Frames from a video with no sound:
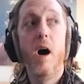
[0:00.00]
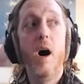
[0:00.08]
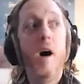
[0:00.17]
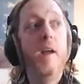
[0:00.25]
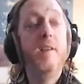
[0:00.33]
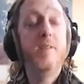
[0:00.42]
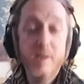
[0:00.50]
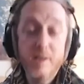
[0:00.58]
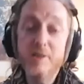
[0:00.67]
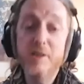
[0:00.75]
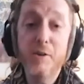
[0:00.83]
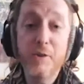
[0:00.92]
Uh, he's
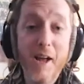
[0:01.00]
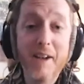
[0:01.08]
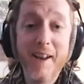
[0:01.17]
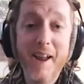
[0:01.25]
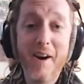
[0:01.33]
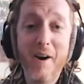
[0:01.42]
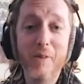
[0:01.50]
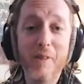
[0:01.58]
considered that now.